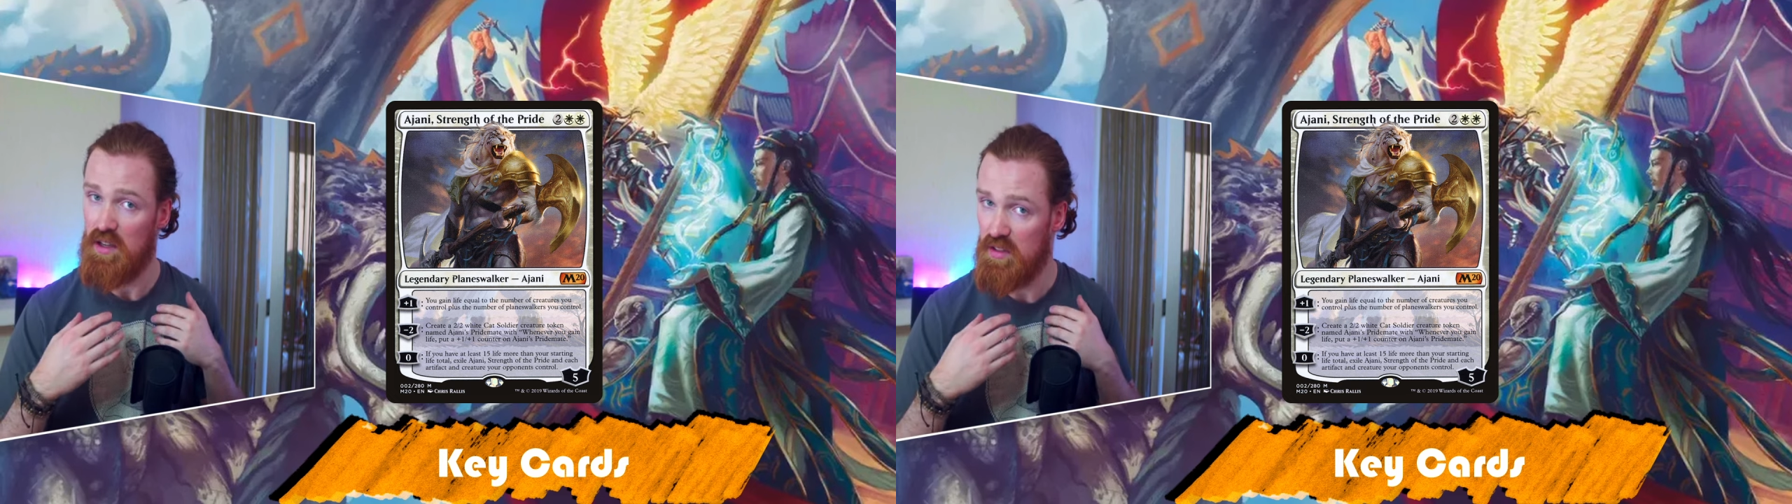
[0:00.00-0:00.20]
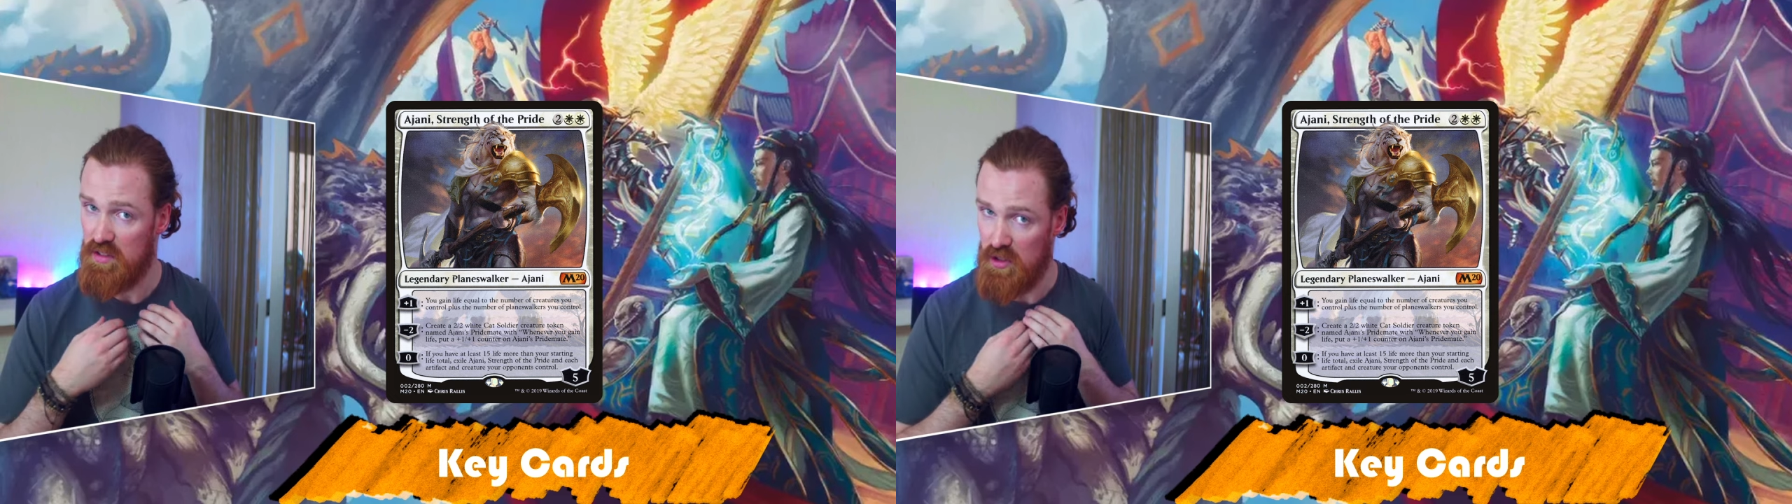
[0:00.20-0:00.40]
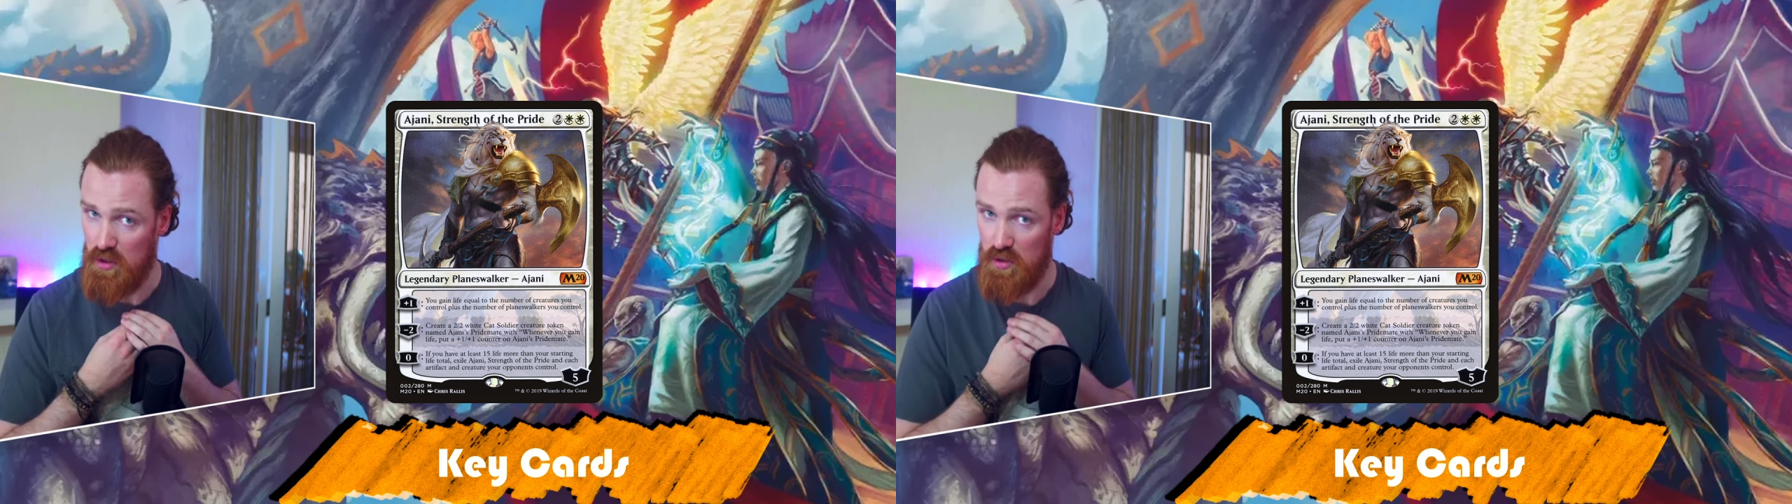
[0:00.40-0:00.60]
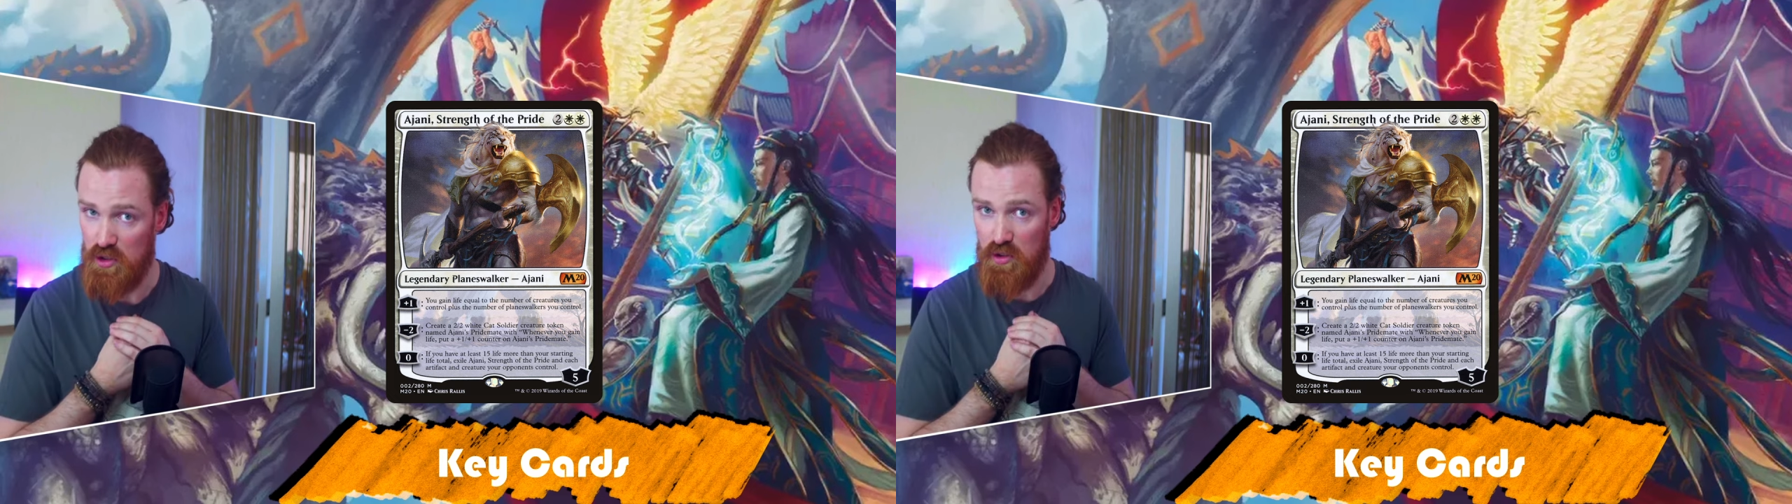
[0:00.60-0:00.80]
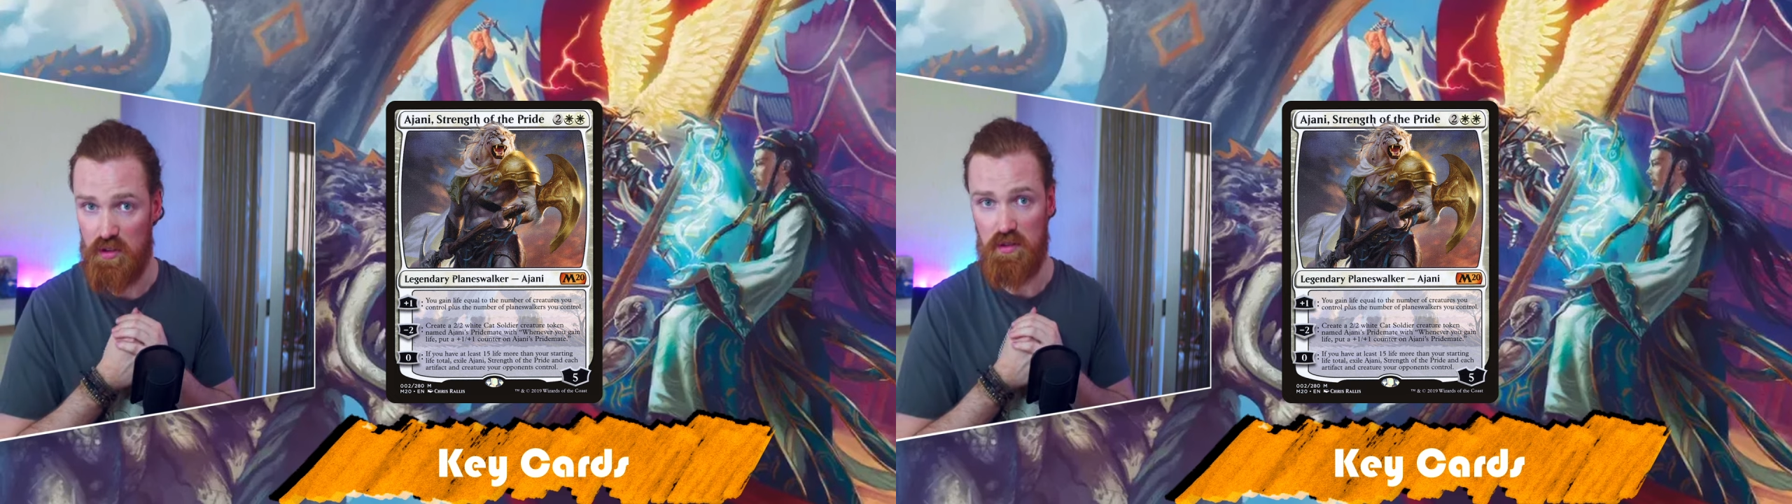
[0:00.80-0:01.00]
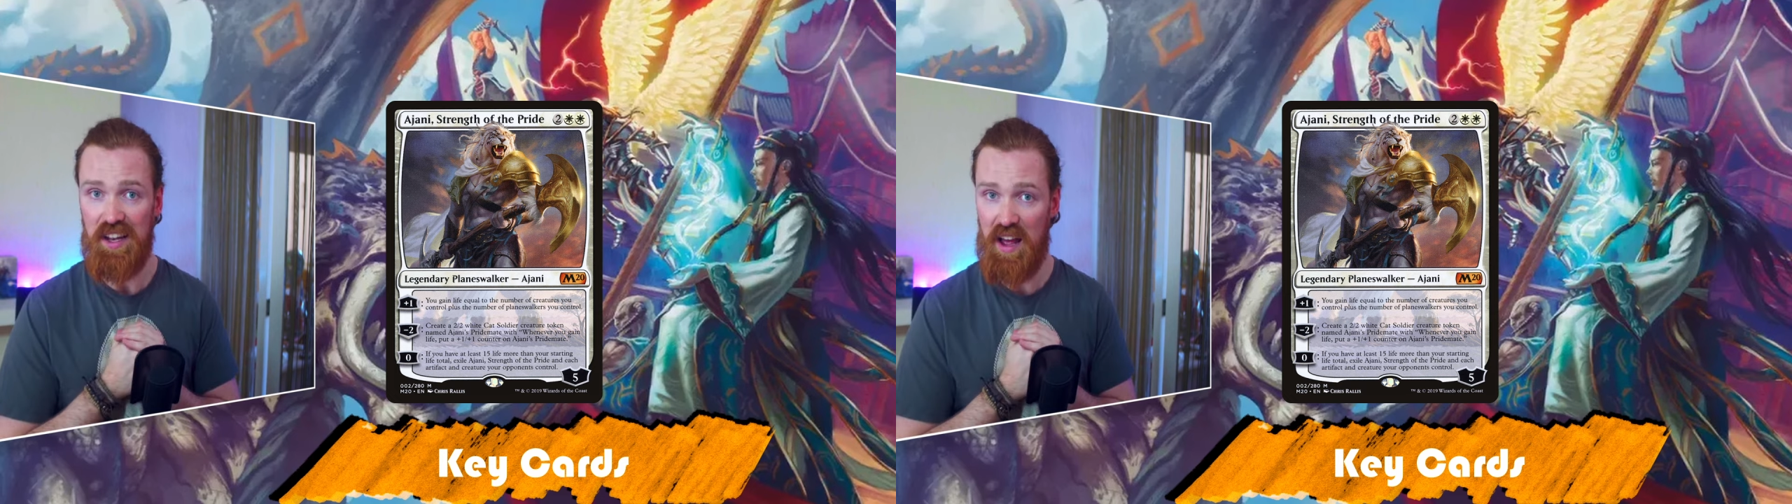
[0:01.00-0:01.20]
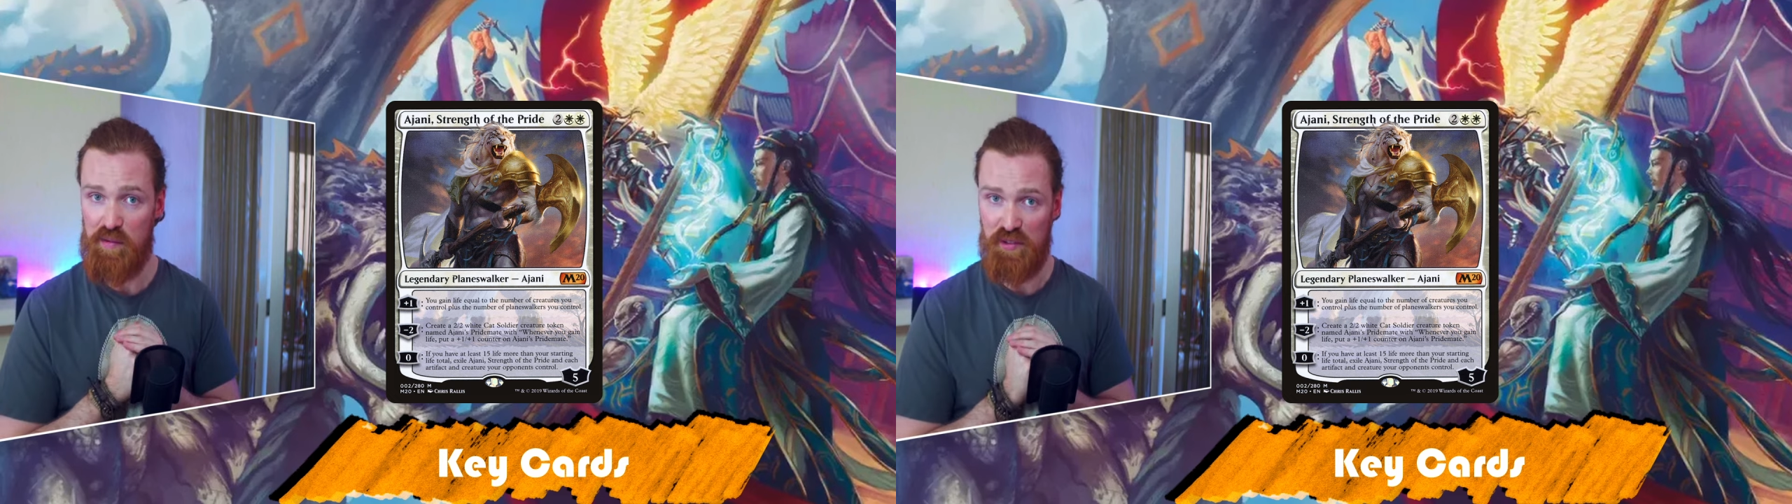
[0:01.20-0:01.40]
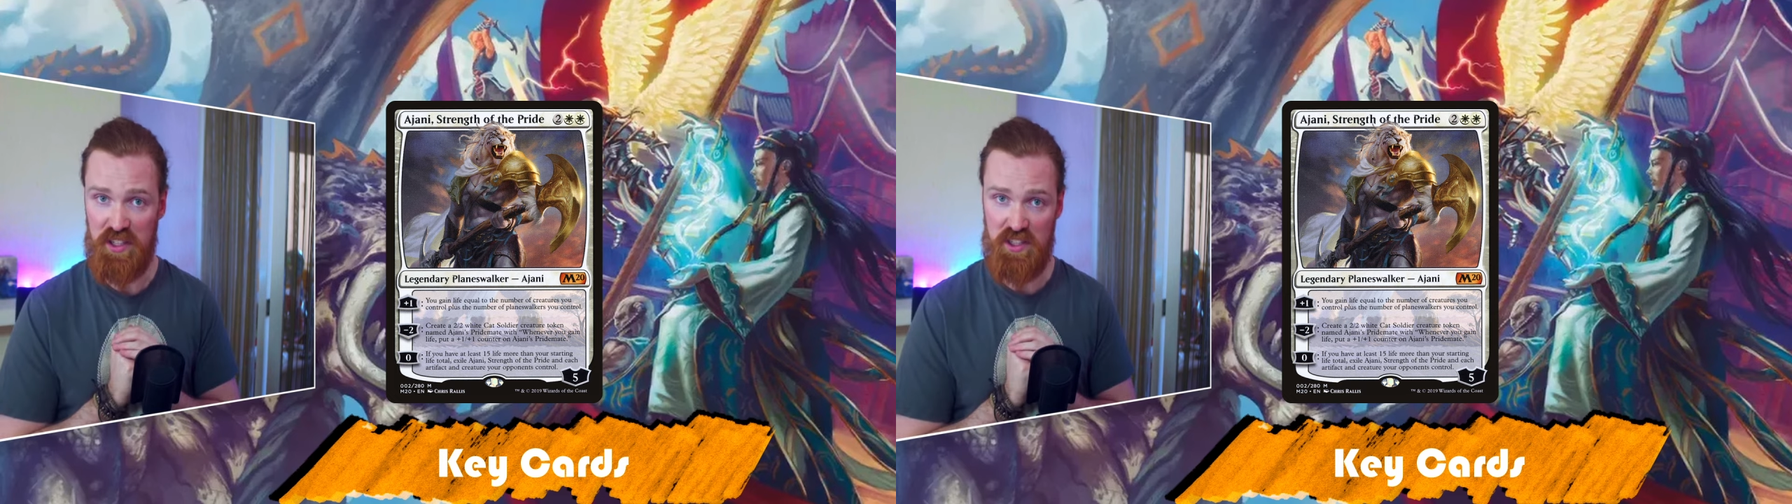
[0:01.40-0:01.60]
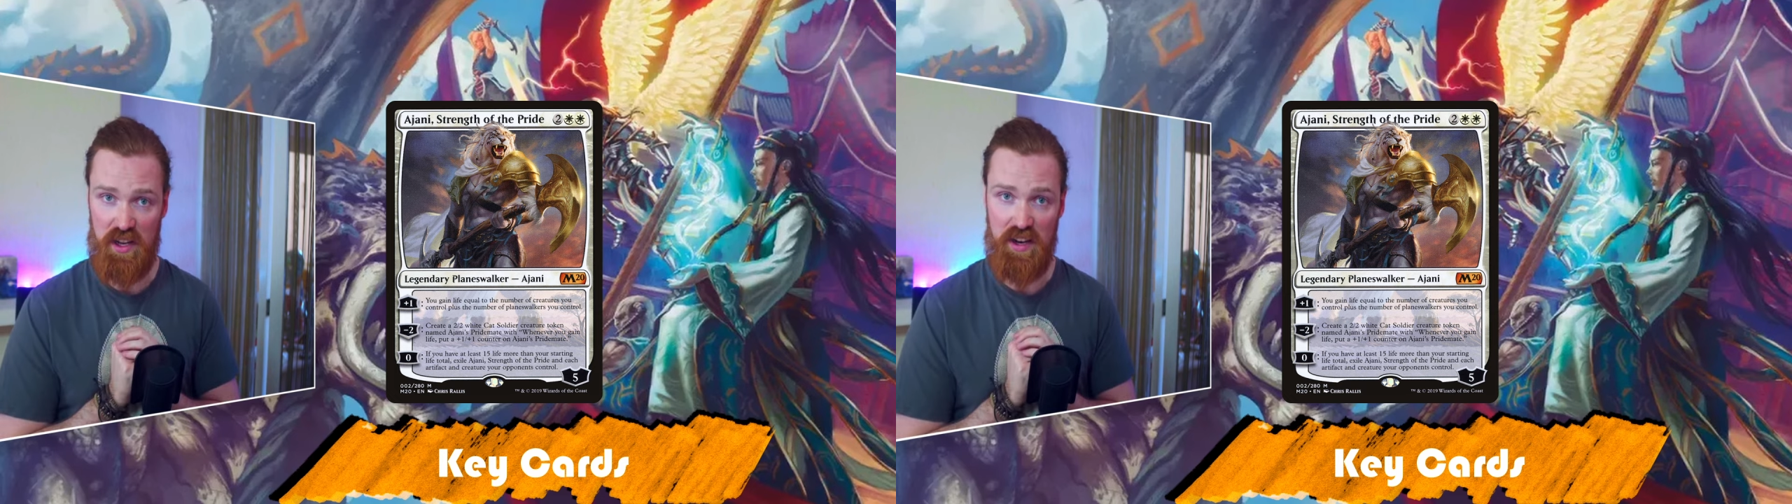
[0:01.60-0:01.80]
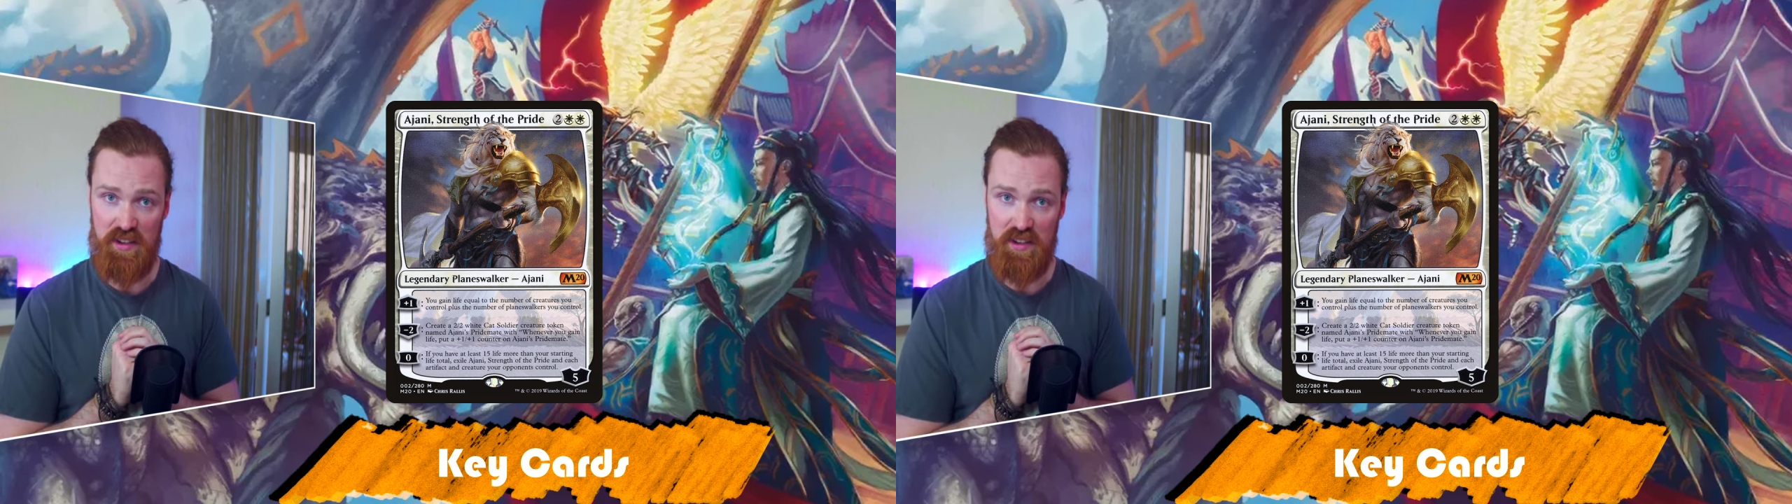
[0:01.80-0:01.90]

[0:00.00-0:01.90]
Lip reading: until your life is at